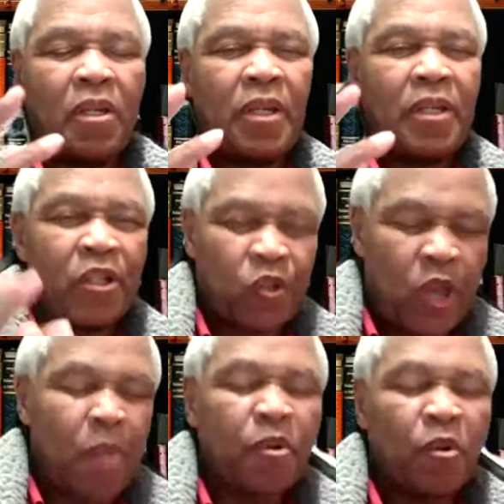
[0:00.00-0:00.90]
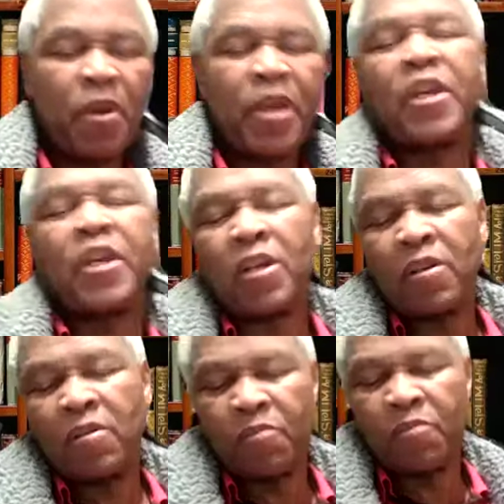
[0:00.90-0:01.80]
A disciple making
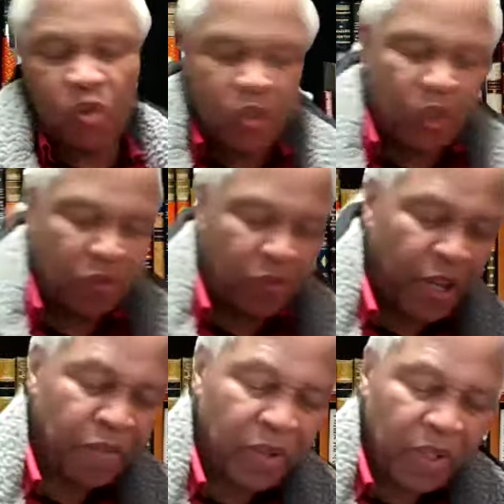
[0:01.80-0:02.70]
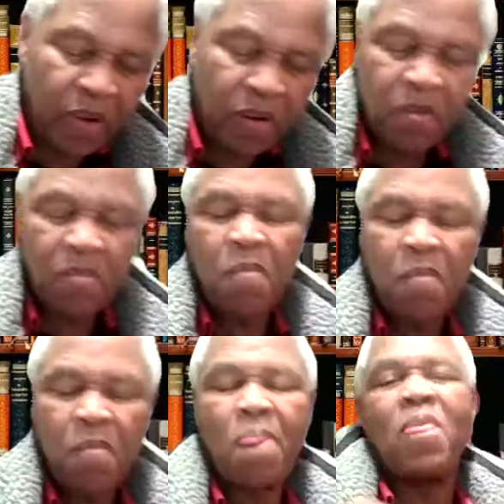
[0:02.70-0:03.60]
project for heaven.
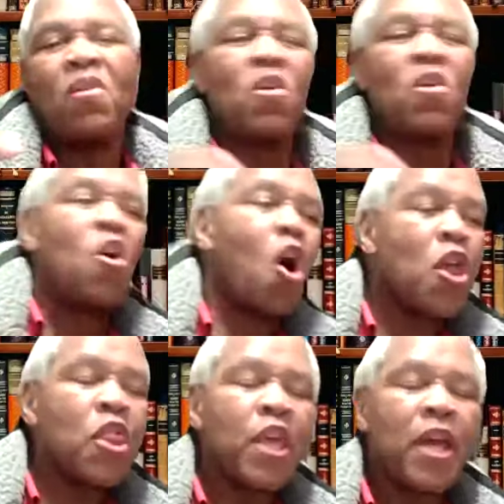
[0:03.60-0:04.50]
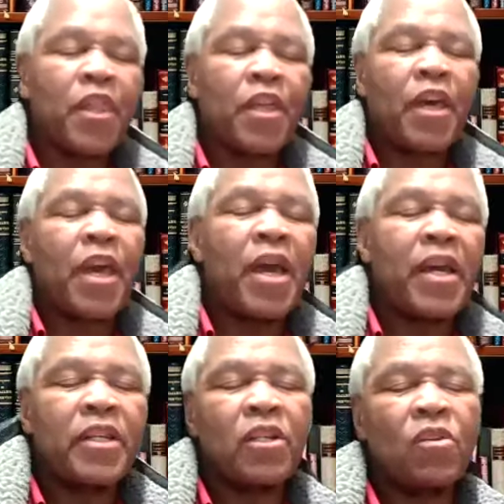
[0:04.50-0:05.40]
On the other
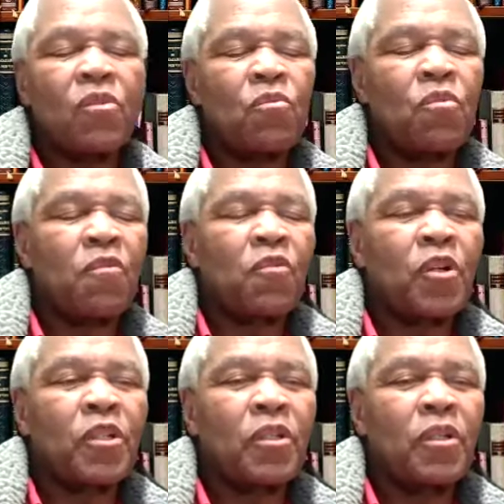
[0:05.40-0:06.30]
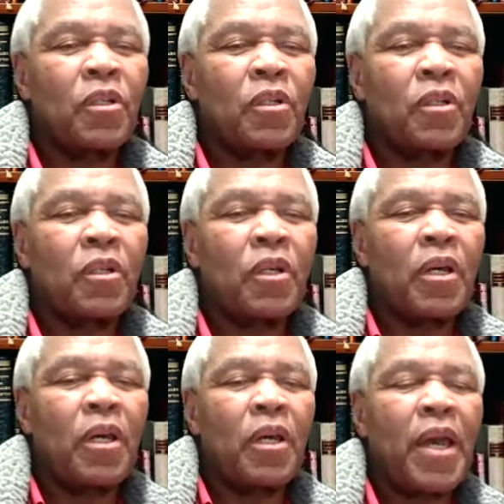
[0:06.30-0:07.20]
hand, we've got
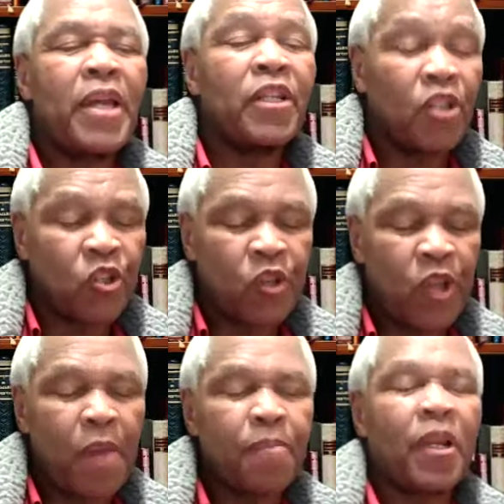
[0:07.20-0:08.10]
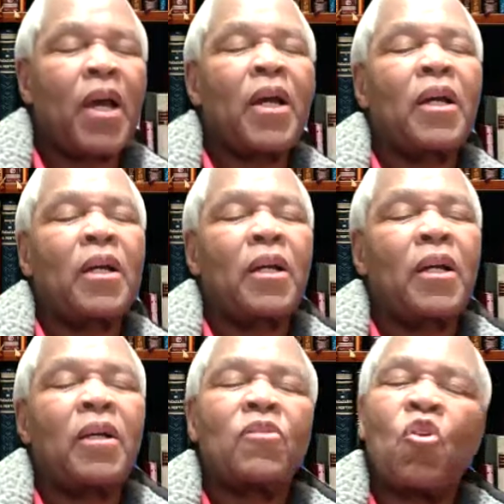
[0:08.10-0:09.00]
a discipler,
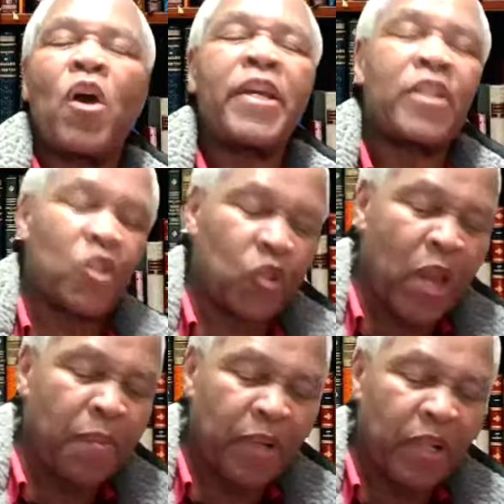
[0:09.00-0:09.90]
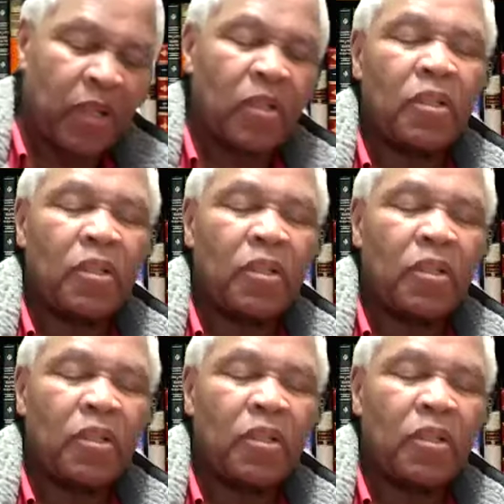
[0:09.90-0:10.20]
not a disciple,